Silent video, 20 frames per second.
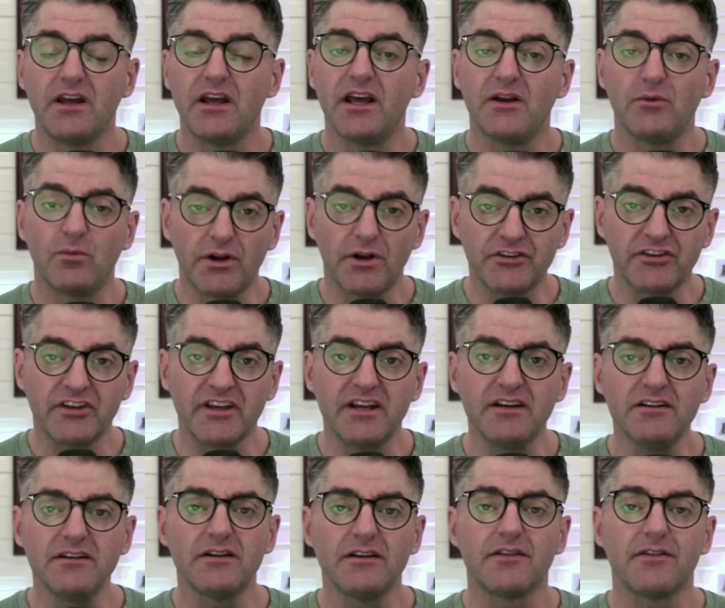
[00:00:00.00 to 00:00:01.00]
And once
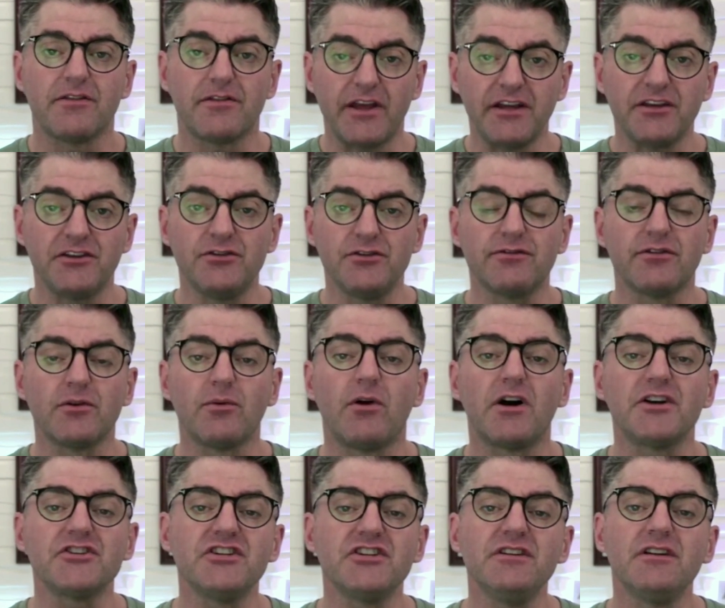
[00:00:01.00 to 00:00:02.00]
again, thank you for
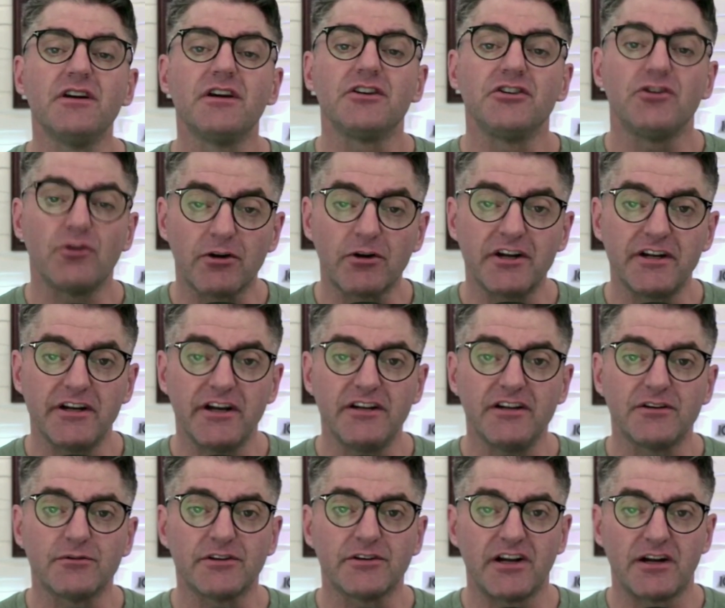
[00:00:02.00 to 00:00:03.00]
watching Your
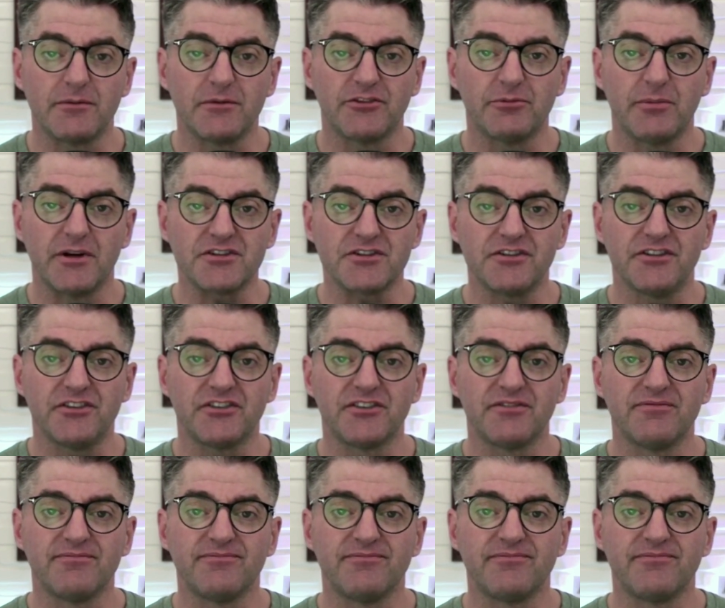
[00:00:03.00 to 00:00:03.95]
Canadian Retirement Specialist.